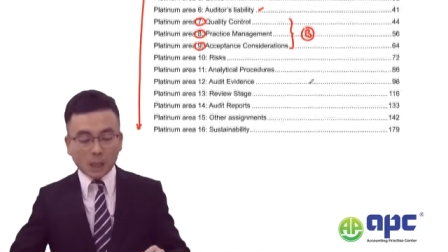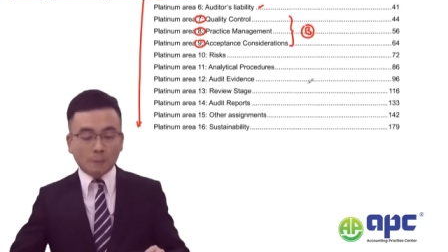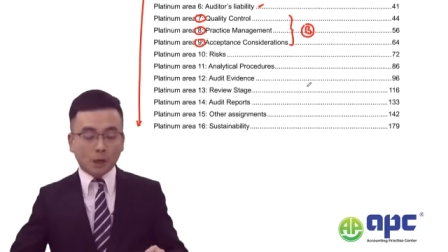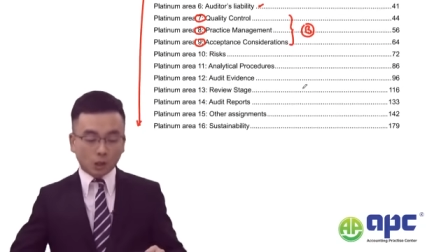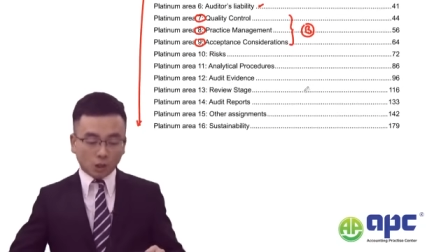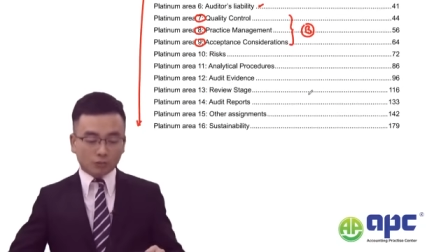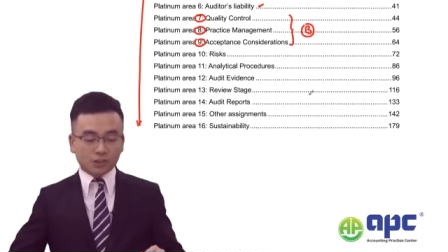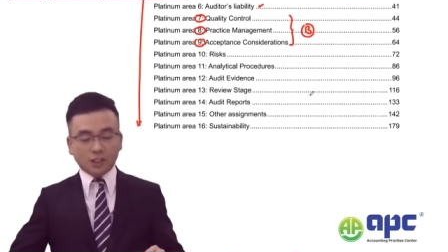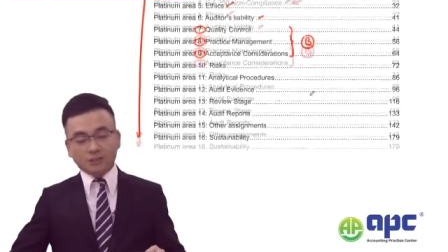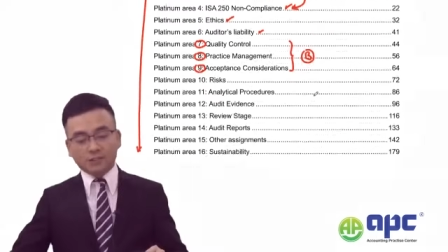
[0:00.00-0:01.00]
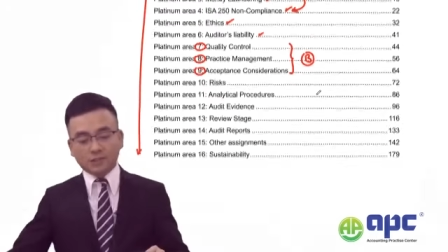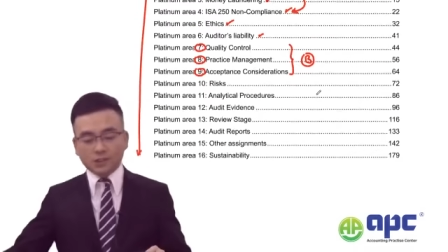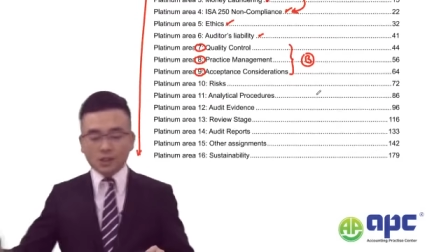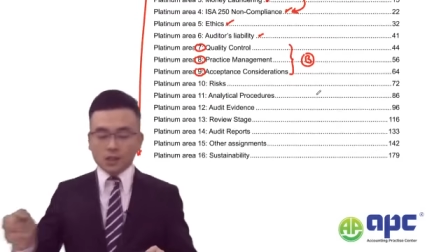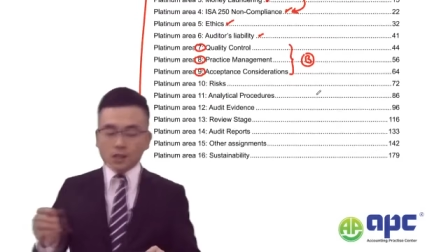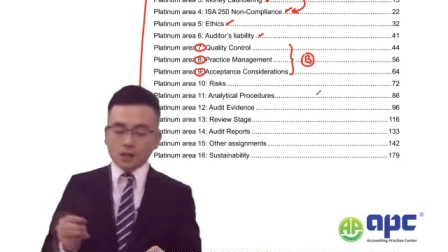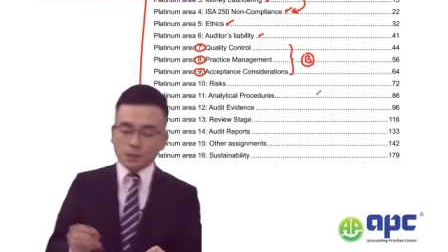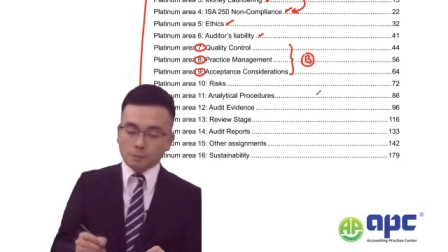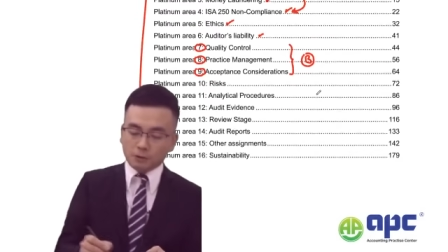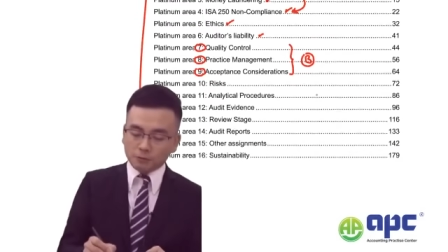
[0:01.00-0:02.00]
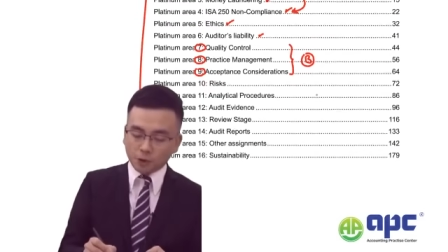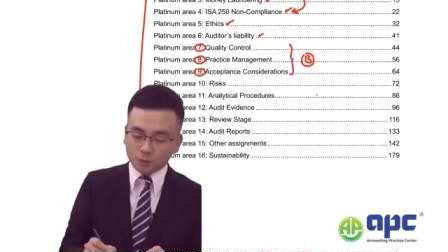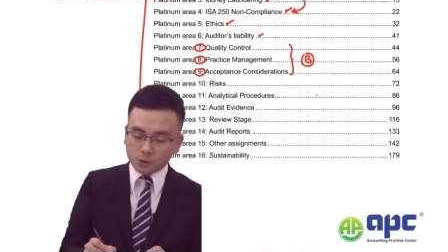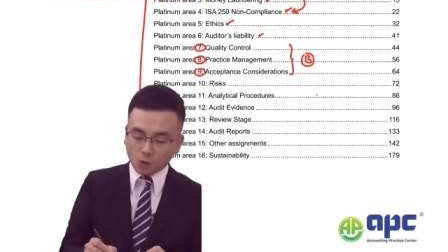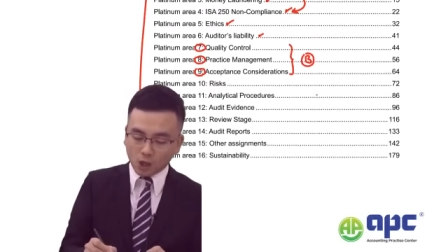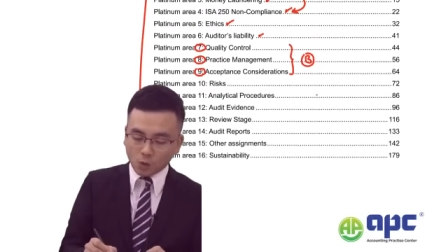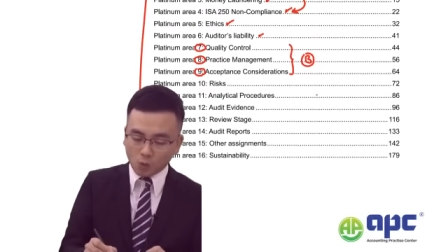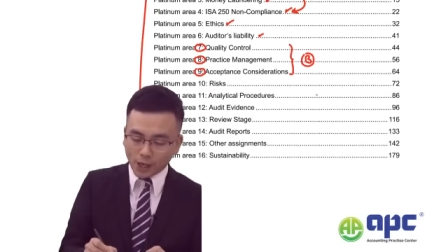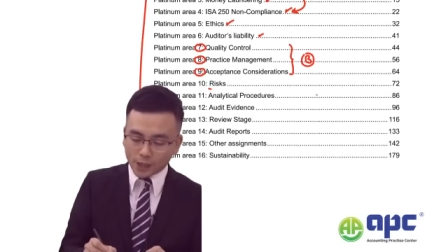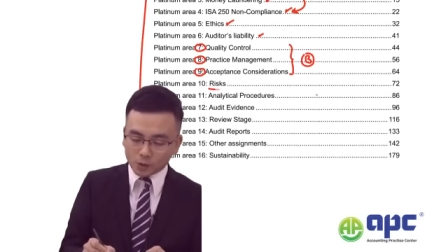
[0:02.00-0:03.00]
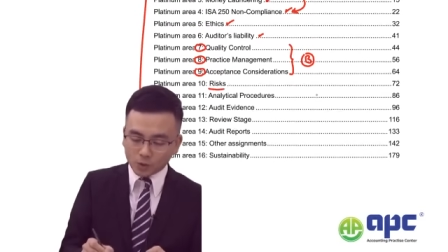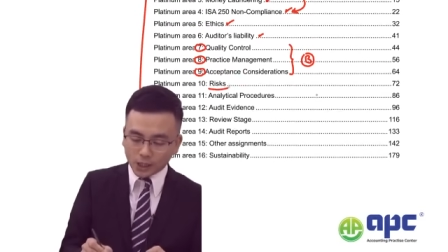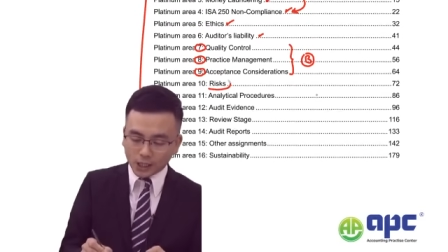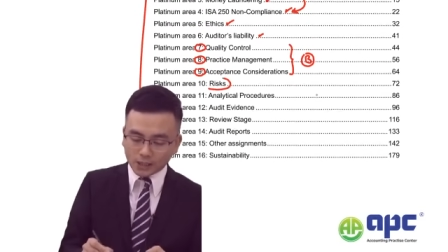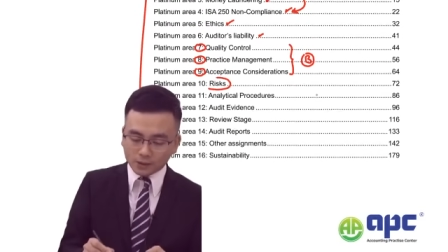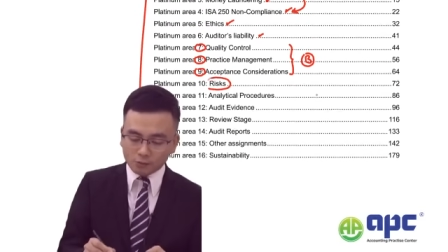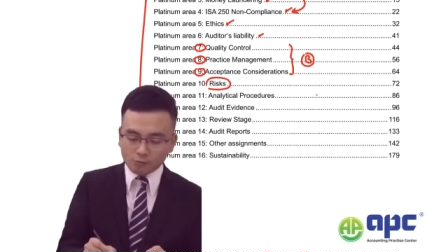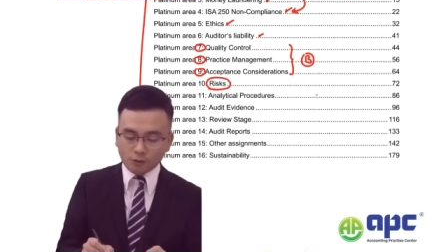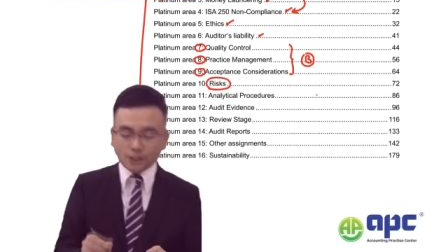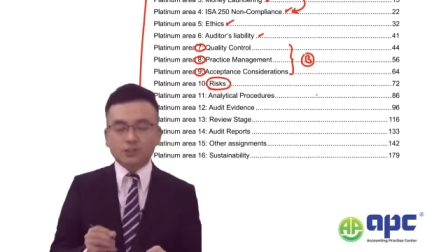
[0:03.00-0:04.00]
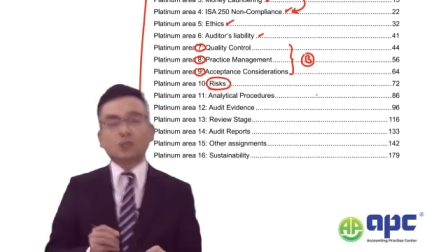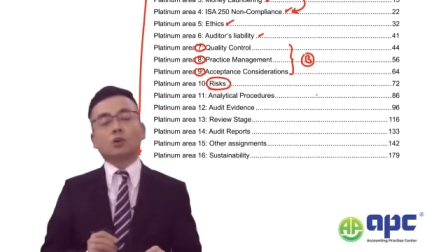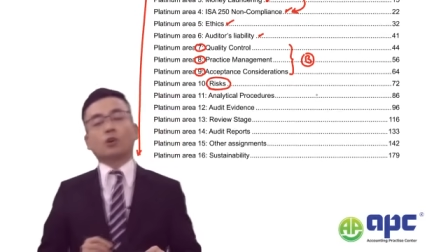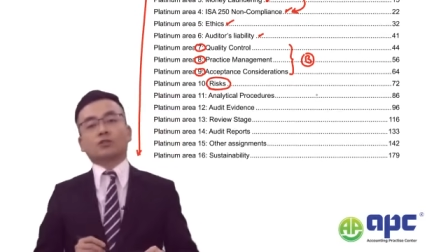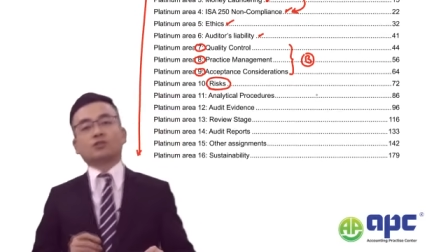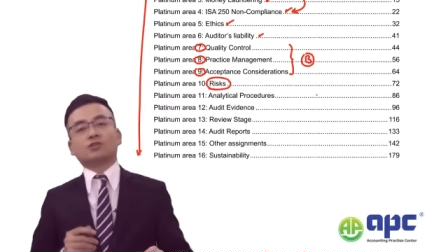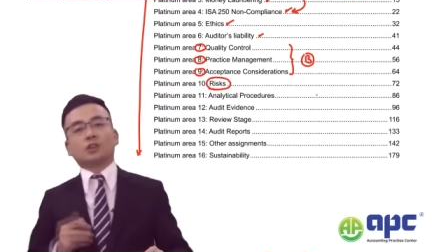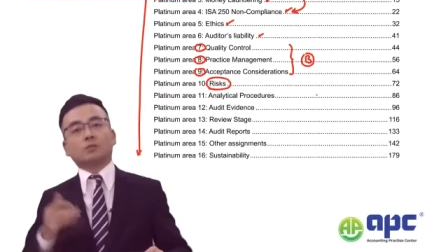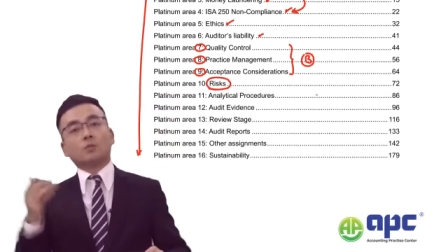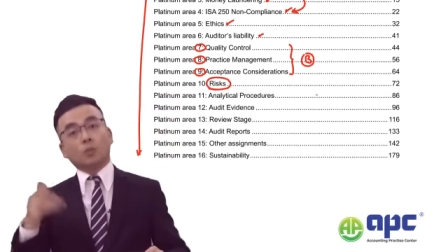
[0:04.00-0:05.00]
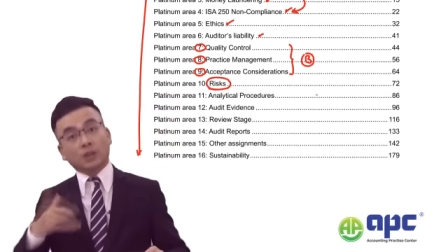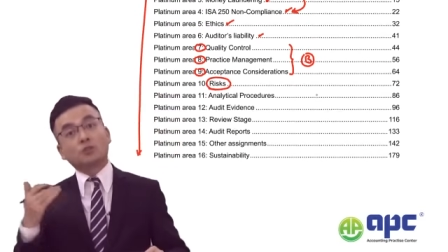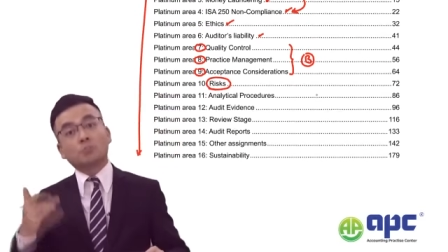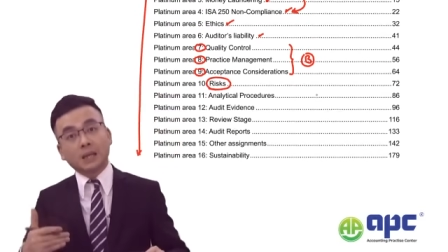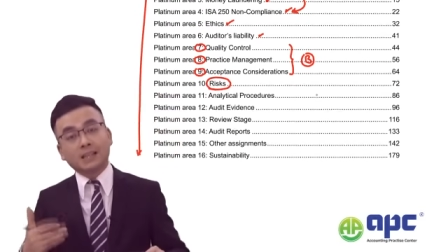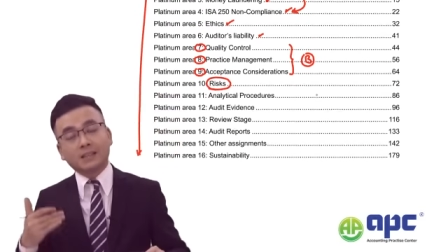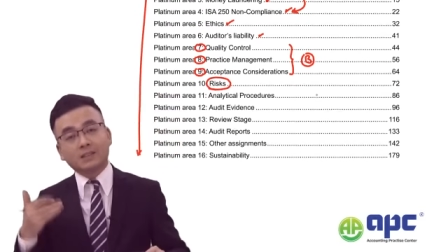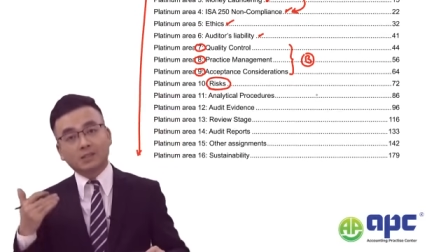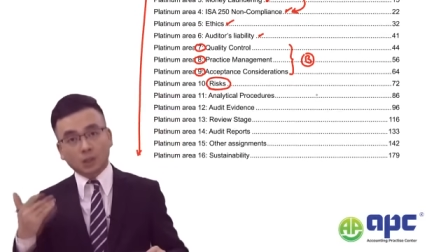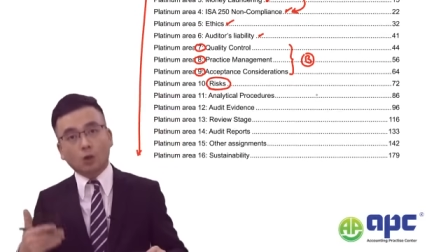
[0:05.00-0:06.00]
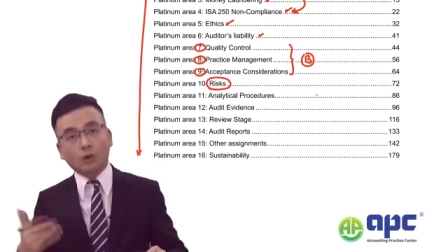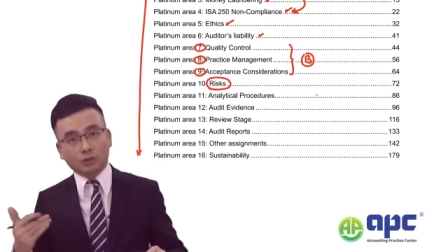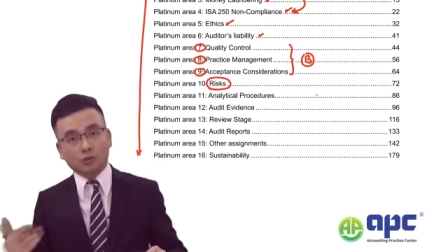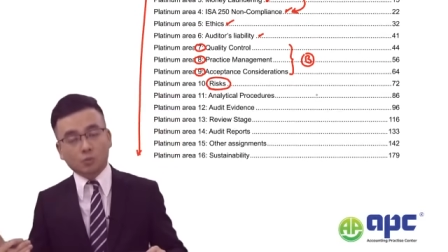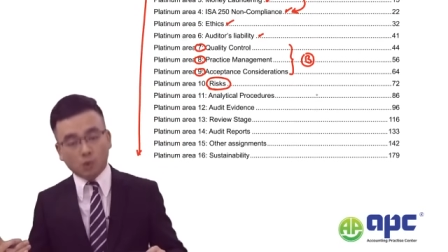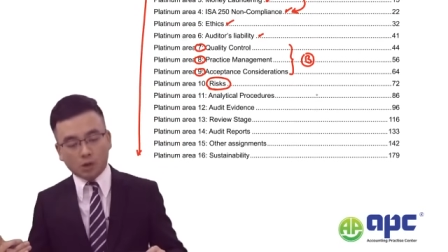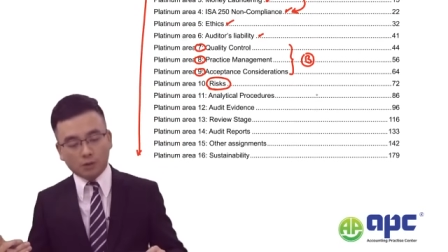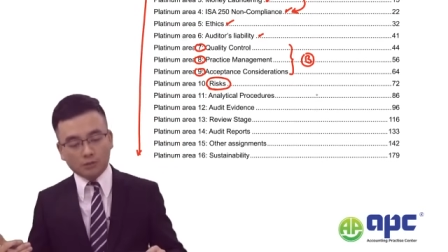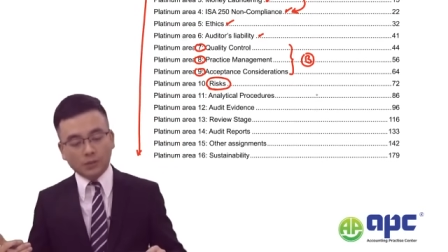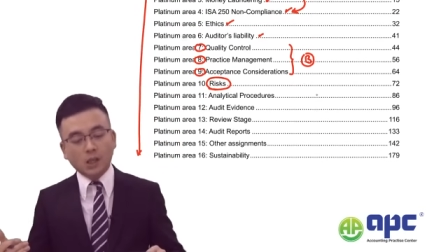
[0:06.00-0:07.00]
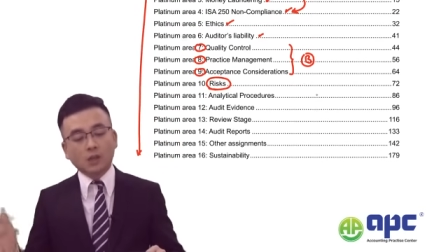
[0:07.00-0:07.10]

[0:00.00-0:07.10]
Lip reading: But a lot of students performed quite well in the risk question, which means the question 1,